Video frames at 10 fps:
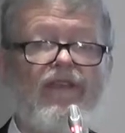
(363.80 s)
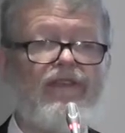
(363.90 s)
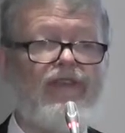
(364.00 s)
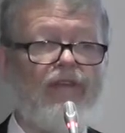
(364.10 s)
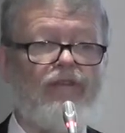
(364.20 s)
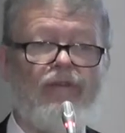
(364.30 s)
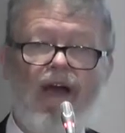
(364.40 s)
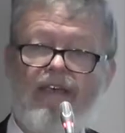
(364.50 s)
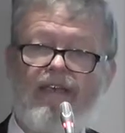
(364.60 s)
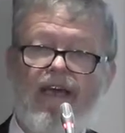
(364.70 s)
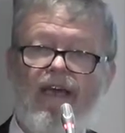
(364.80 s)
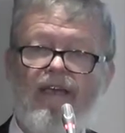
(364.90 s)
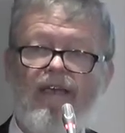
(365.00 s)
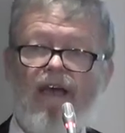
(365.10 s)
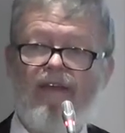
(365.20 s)
in Czechoslovakia,
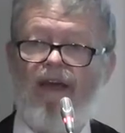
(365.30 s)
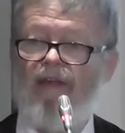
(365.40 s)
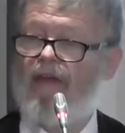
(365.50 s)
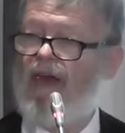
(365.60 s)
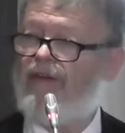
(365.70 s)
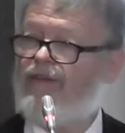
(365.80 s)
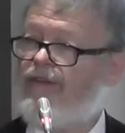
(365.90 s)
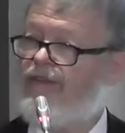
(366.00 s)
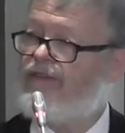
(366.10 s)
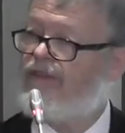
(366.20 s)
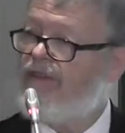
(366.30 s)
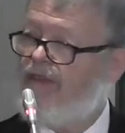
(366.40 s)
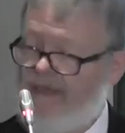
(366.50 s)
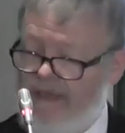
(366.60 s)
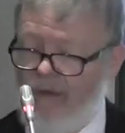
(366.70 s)
and the other countries,
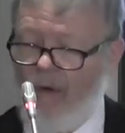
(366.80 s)
in